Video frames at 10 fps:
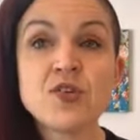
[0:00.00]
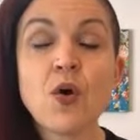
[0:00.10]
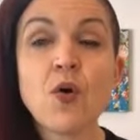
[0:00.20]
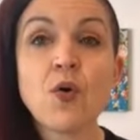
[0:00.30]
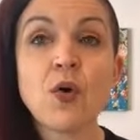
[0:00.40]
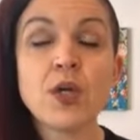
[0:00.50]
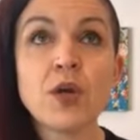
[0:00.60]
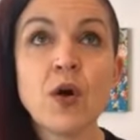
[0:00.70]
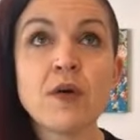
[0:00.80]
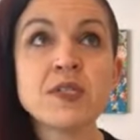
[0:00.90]
so,
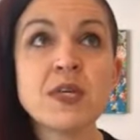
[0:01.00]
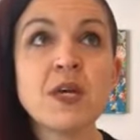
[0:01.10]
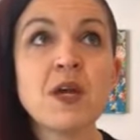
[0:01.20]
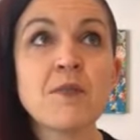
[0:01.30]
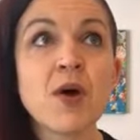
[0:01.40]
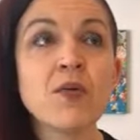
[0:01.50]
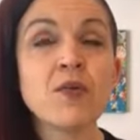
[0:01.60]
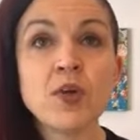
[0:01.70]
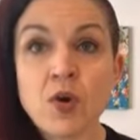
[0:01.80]
I was thinking about,